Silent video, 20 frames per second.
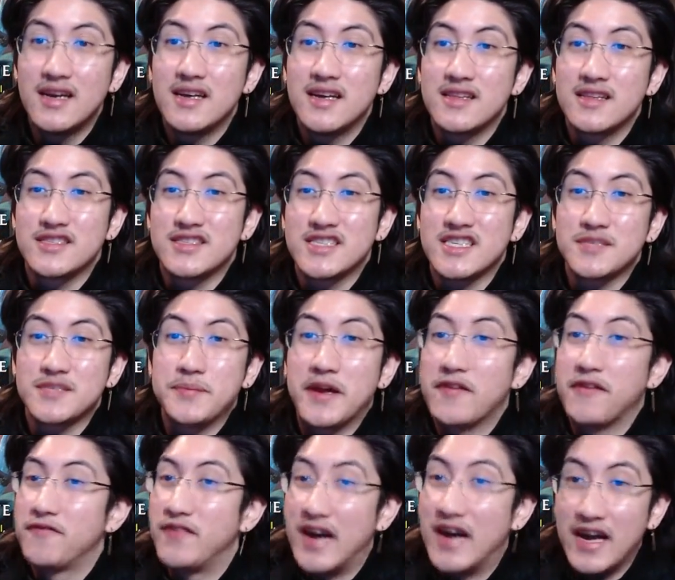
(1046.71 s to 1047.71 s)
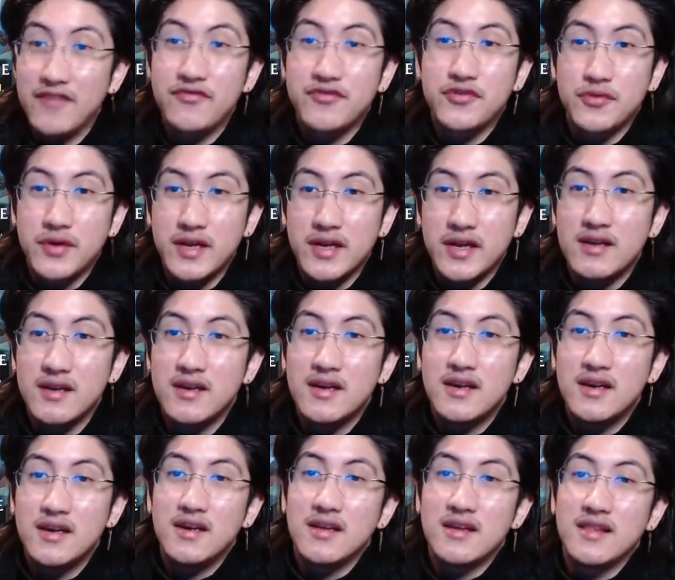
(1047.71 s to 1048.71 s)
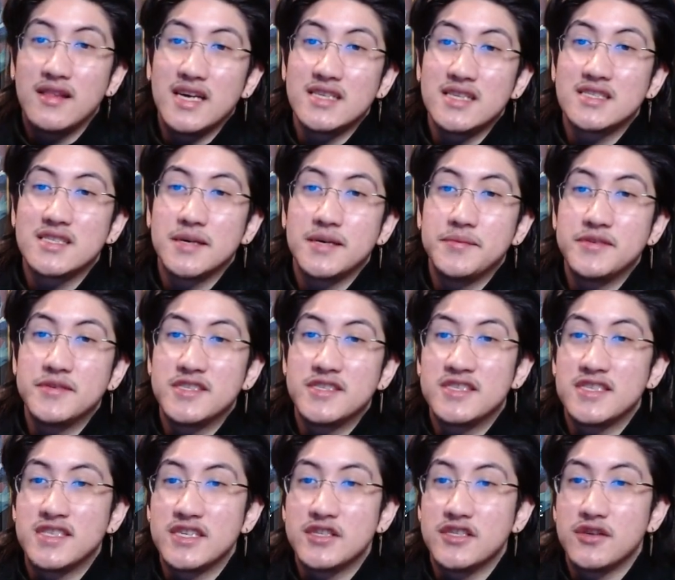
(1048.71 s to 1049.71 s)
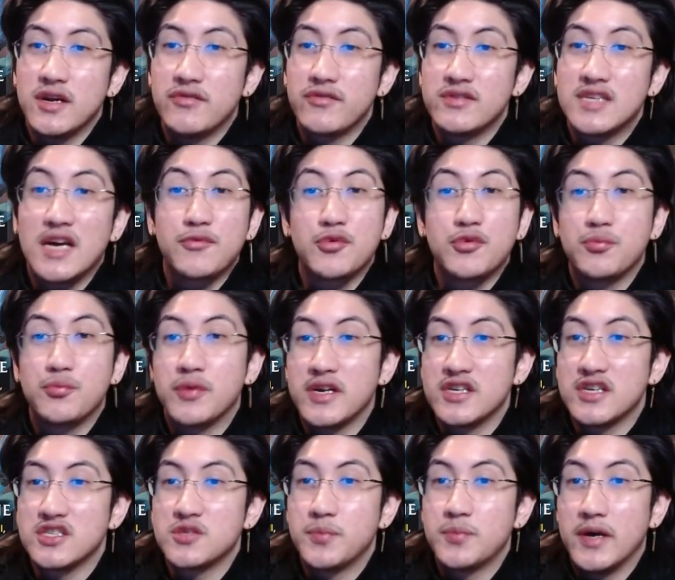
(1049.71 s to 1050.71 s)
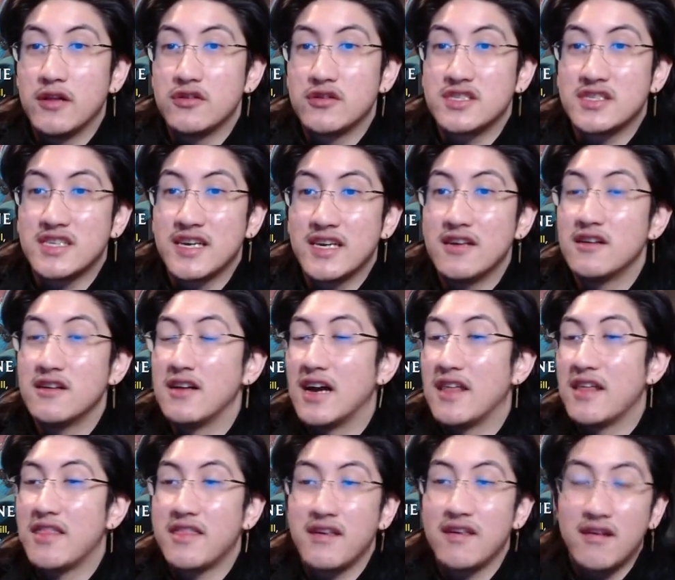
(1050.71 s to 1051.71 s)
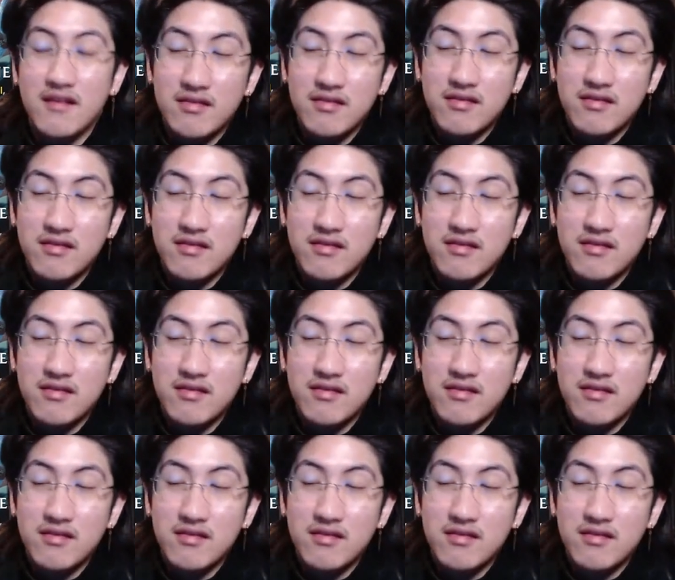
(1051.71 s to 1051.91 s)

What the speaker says: the 6 mana 5/3 that summons a Sigil every time you play a spell or skill, I think